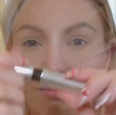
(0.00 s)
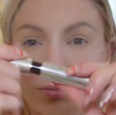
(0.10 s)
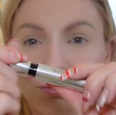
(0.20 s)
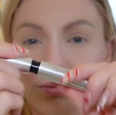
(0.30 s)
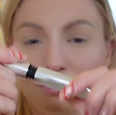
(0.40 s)

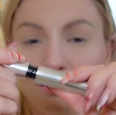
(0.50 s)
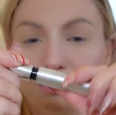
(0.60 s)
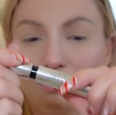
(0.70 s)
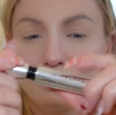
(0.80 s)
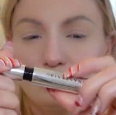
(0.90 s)

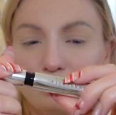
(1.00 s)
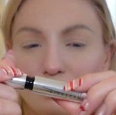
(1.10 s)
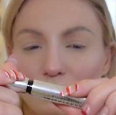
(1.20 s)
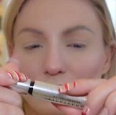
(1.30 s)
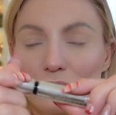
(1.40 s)

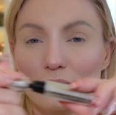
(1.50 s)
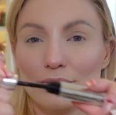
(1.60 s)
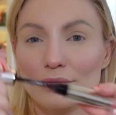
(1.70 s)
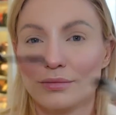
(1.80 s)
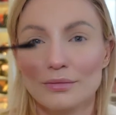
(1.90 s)

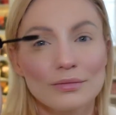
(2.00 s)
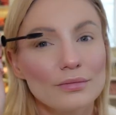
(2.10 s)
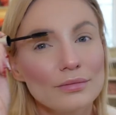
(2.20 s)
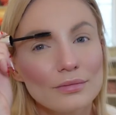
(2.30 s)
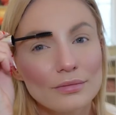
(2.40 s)

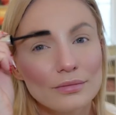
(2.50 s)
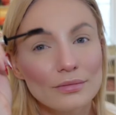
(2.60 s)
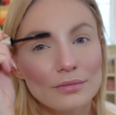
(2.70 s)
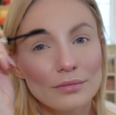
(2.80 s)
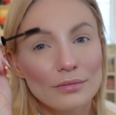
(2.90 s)

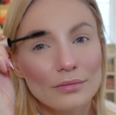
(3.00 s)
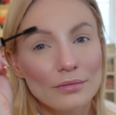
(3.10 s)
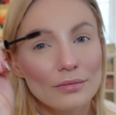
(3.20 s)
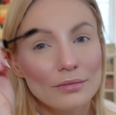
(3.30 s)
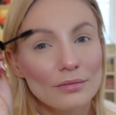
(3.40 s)

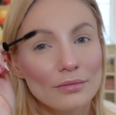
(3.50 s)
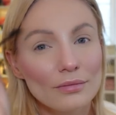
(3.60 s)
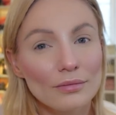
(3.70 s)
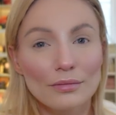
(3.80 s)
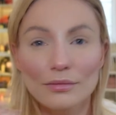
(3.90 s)

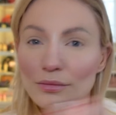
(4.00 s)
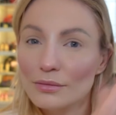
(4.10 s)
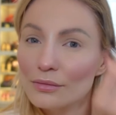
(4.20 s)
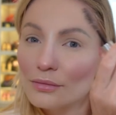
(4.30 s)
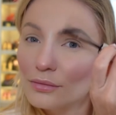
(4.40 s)

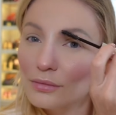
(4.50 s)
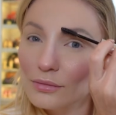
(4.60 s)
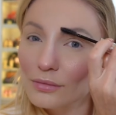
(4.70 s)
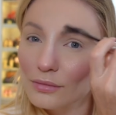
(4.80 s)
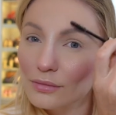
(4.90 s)

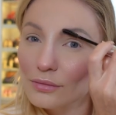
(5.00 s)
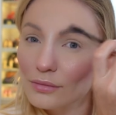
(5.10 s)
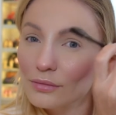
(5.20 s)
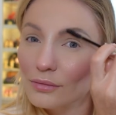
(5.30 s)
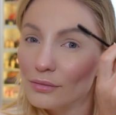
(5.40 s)

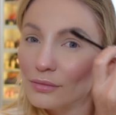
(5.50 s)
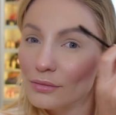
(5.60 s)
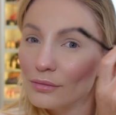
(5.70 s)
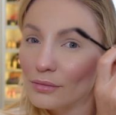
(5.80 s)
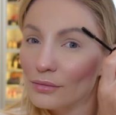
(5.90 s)

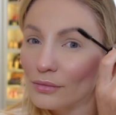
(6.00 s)
Nobody speaks.